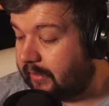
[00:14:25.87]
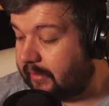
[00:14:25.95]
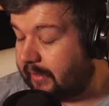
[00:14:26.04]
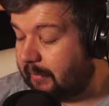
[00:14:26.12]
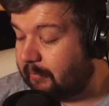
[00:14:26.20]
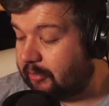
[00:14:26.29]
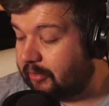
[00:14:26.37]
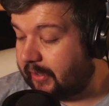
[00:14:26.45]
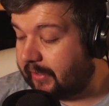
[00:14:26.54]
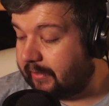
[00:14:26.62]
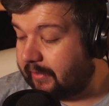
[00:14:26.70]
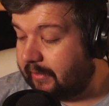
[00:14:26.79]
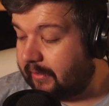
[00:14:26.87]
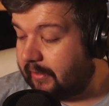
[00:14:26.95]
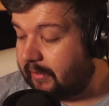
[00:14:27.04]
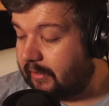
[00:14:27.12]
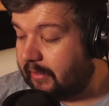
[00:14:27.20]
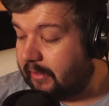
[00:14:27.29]
Imaging,
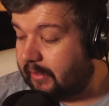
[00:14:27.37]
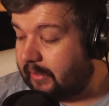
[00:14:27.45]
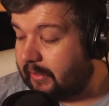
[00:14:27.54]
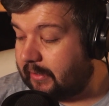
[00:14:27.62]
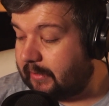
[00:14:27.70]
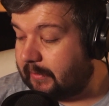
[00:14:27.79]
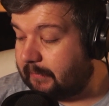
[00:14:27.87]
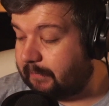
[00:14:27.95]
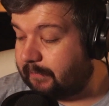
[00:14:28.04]
and